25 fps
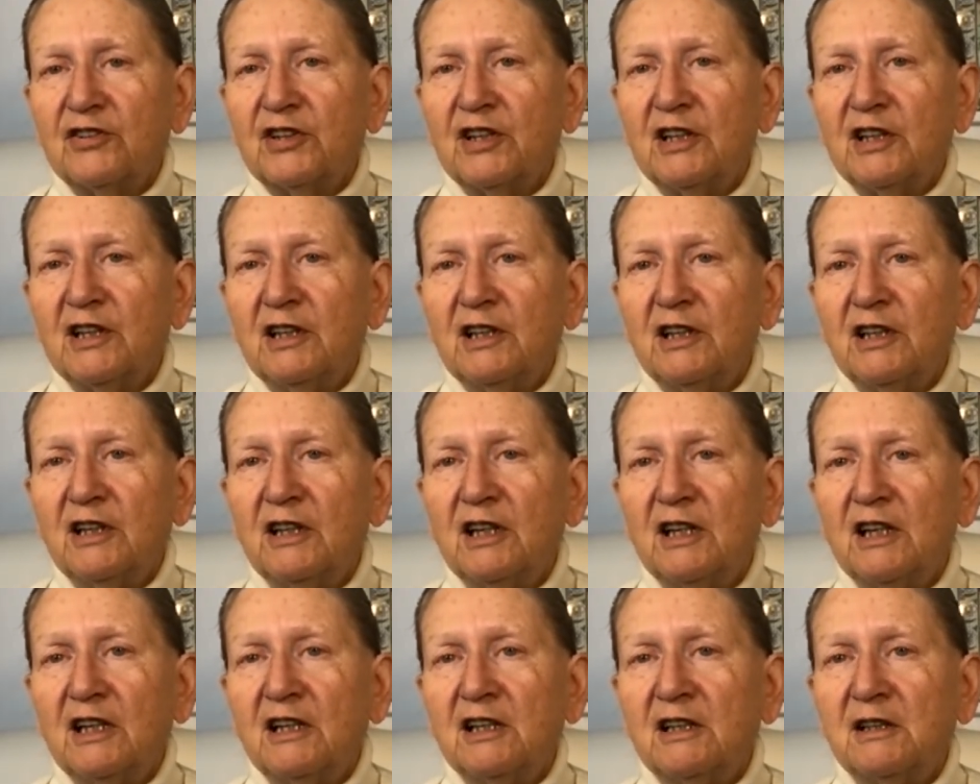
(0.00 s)

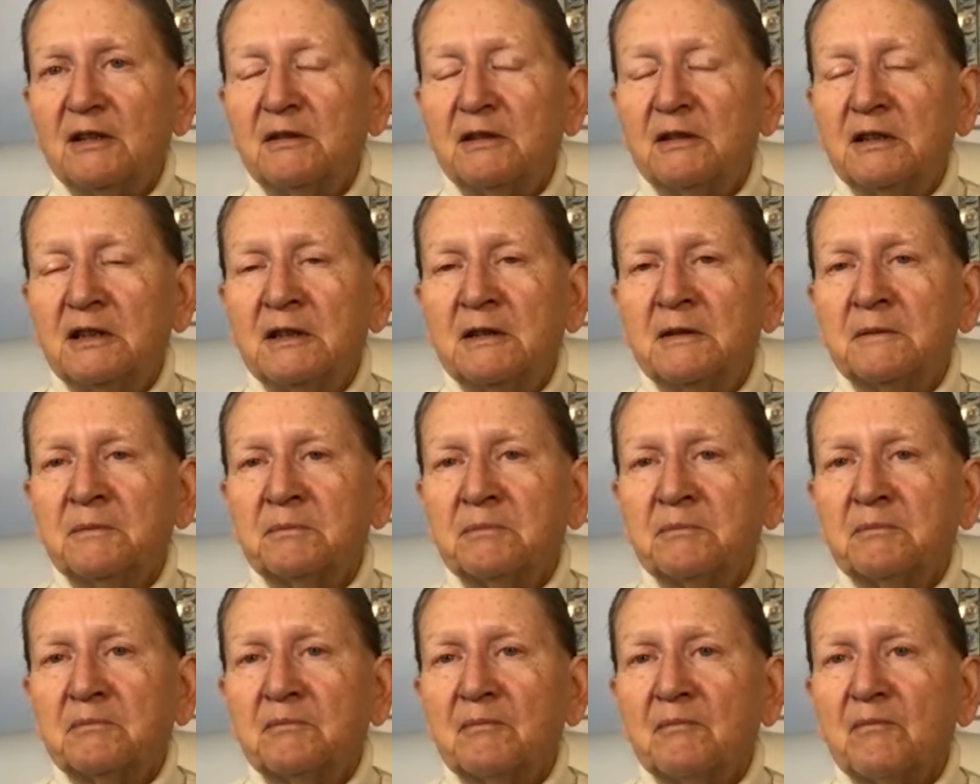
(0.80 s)
the
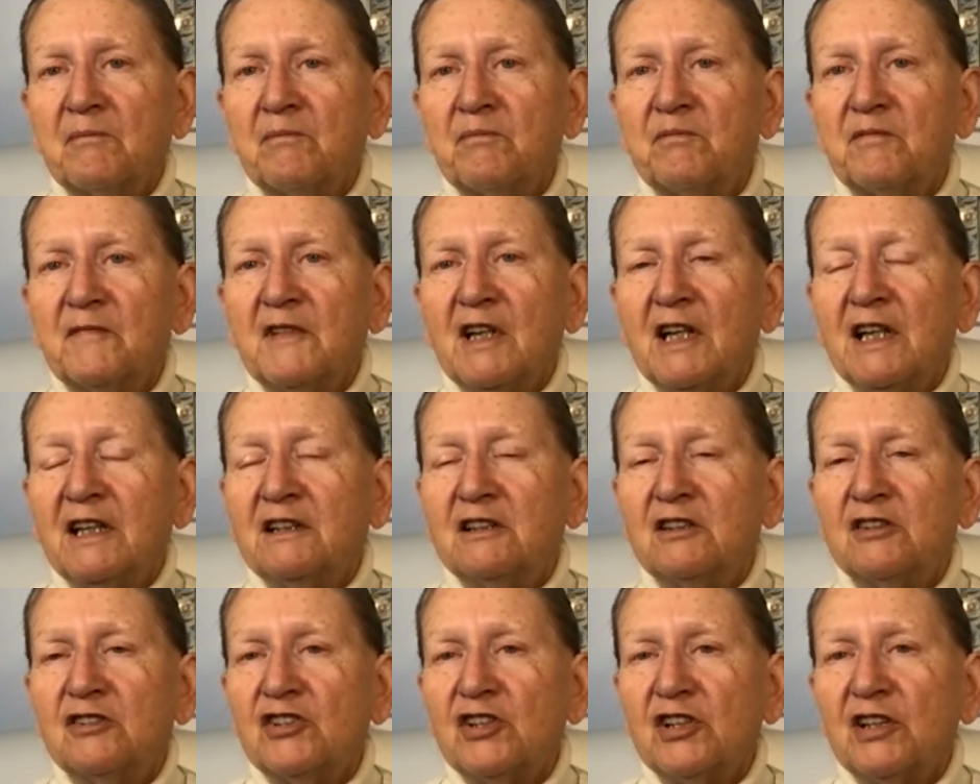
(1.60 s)

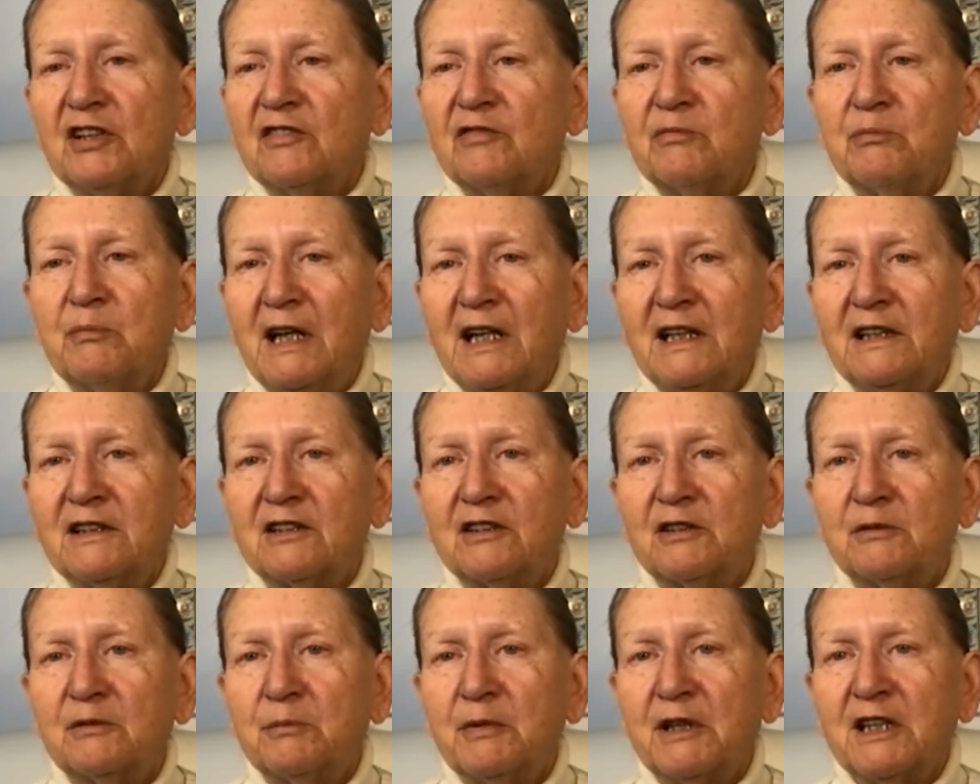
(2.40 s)
energy of
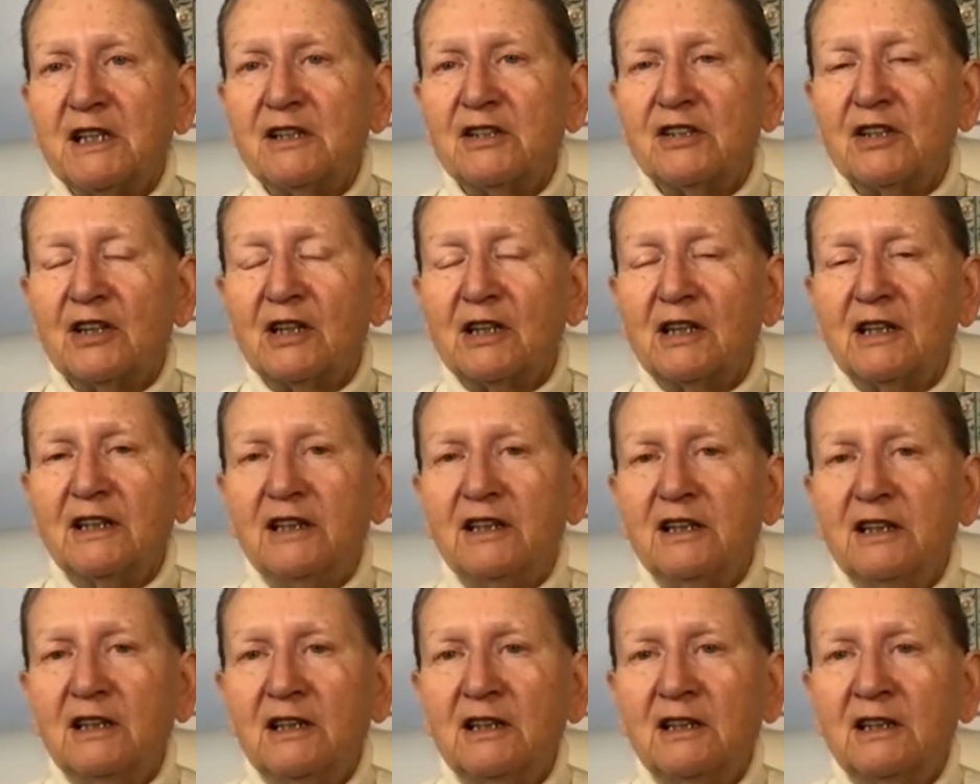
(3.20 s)
matter,
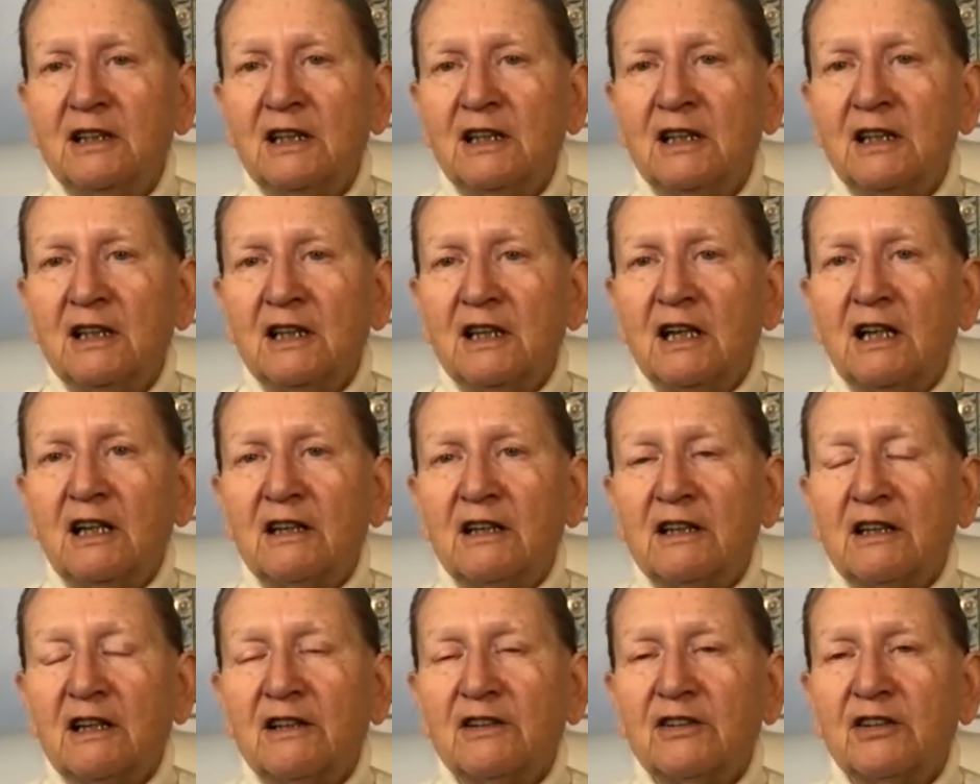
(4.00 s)
basically.
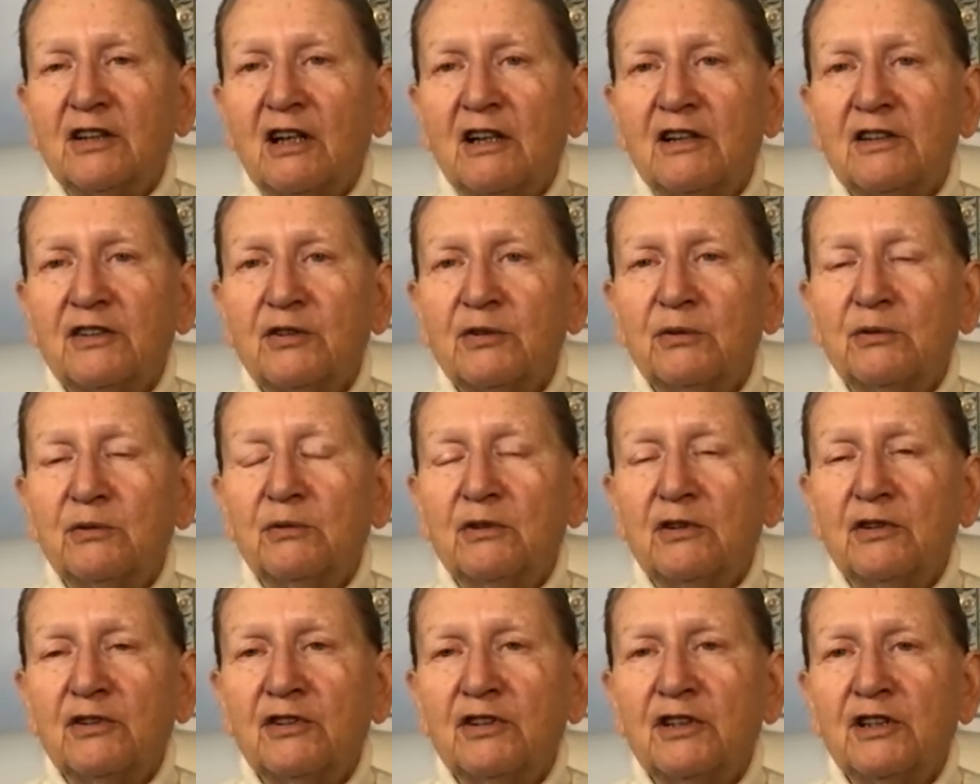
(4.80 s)
And I
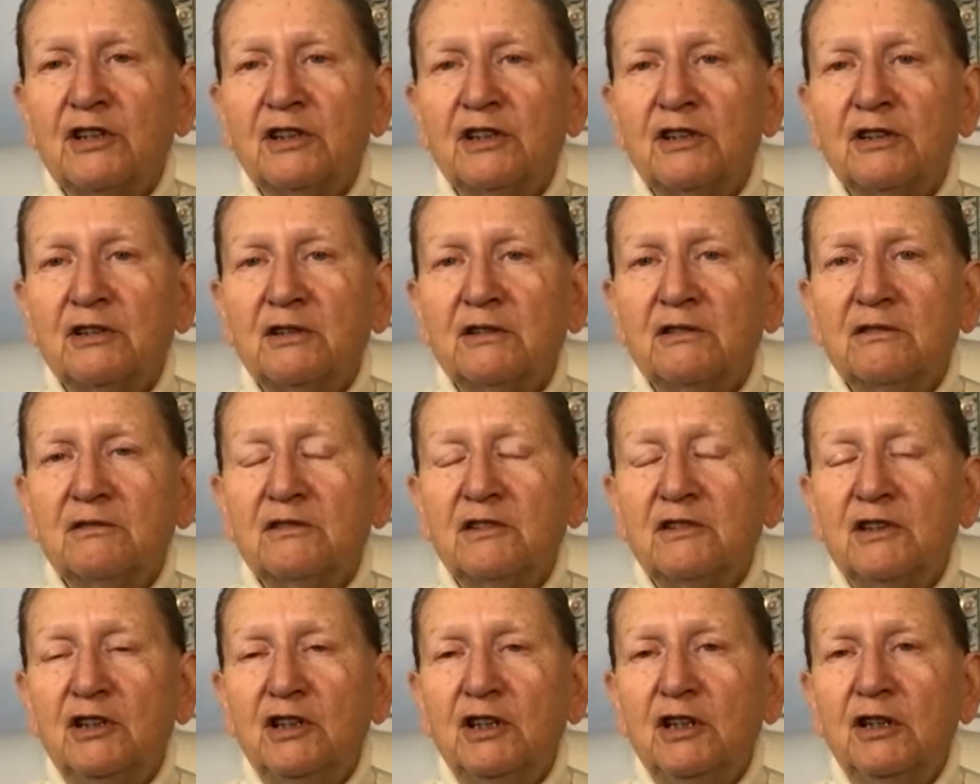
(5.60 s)
saw on the
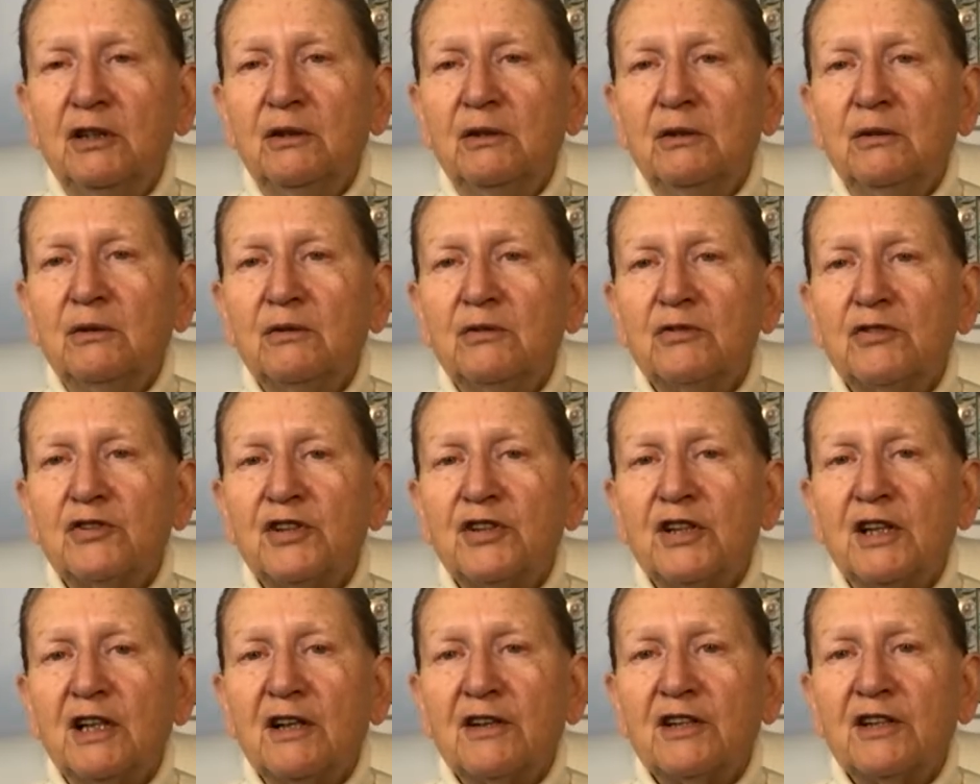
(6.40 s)
news
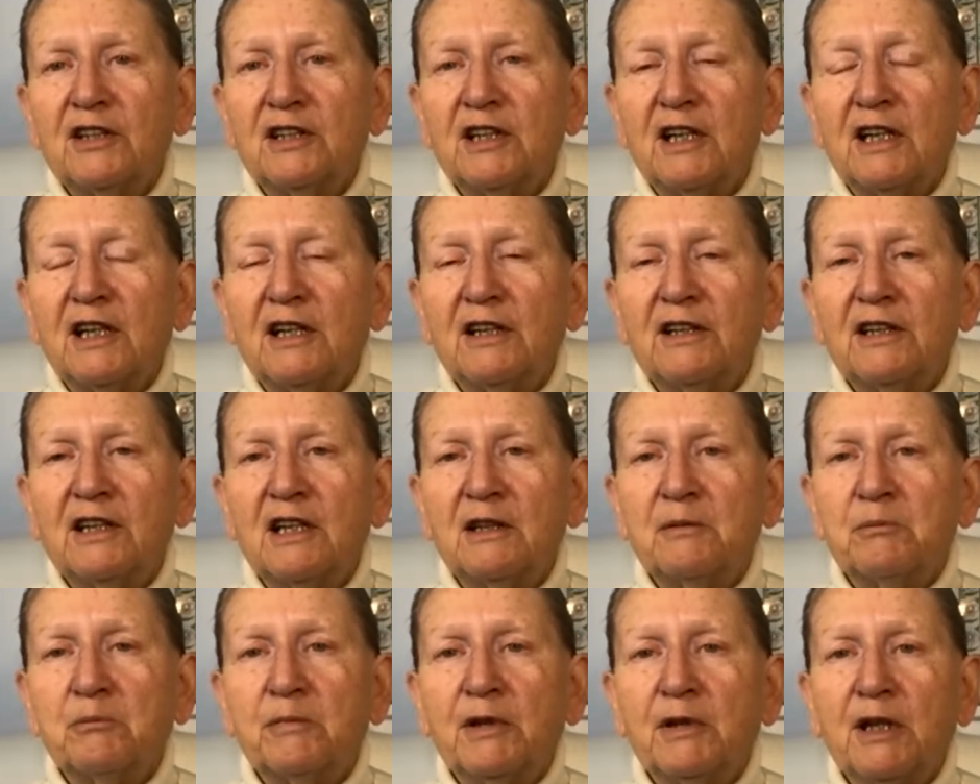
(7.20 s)
the other day
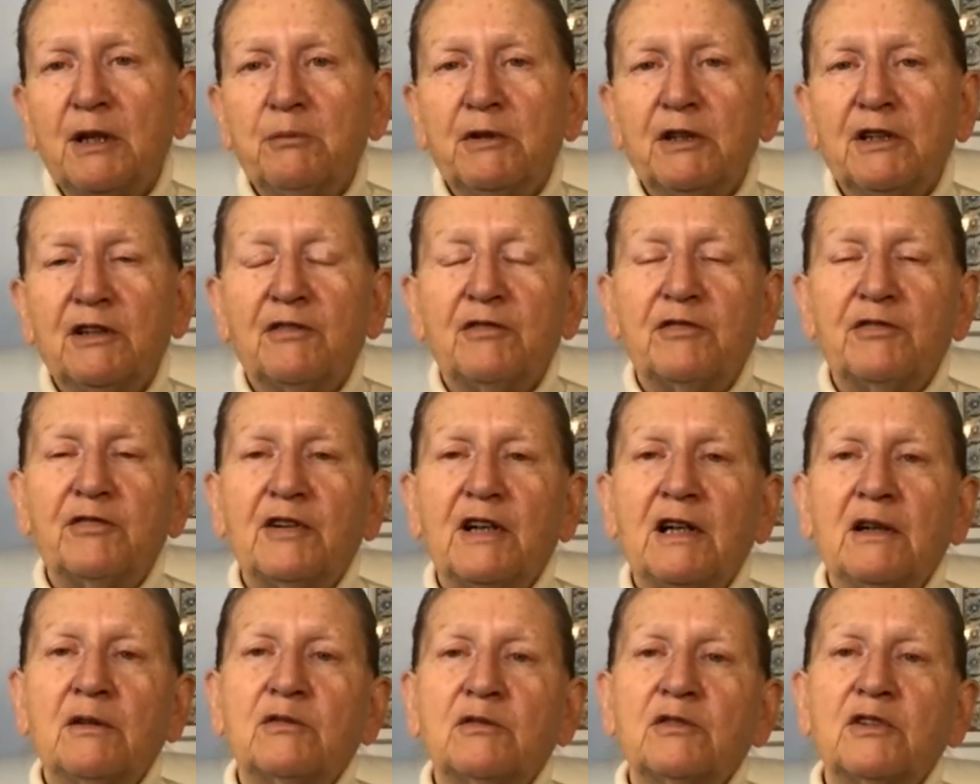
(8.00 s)
that people have
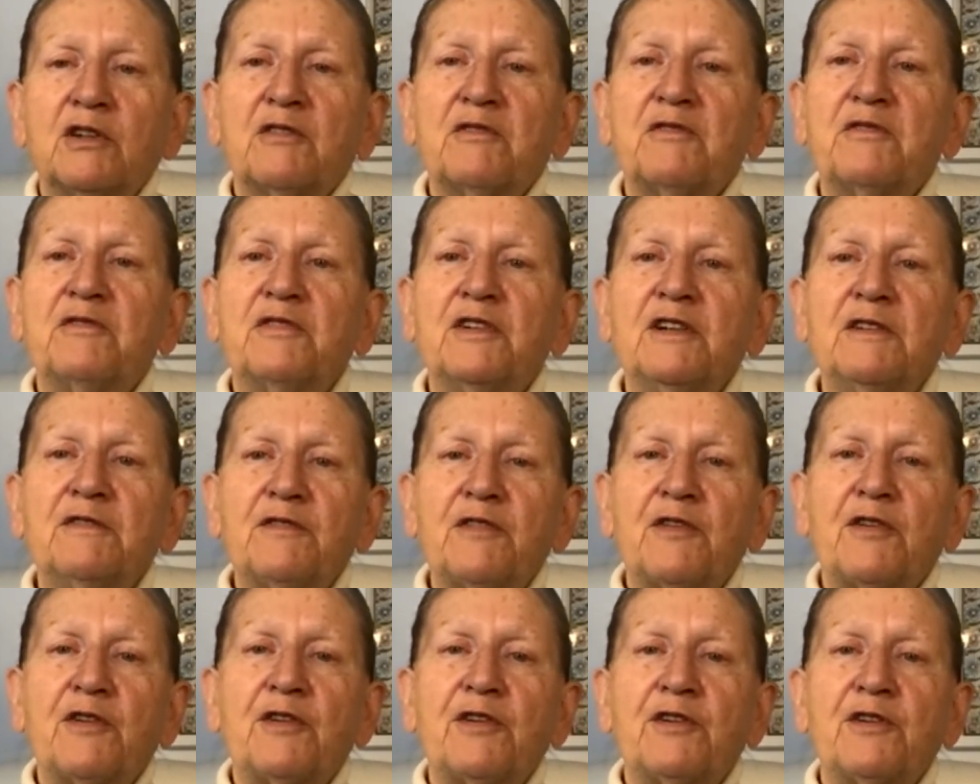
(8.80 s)
found a
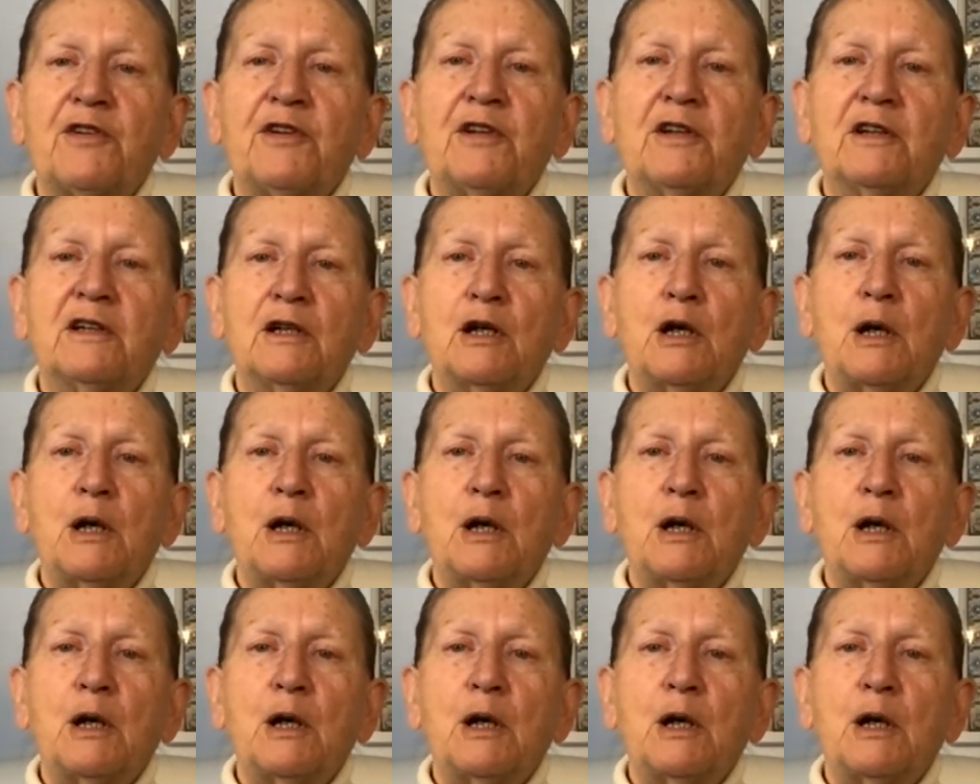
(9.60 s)
fifth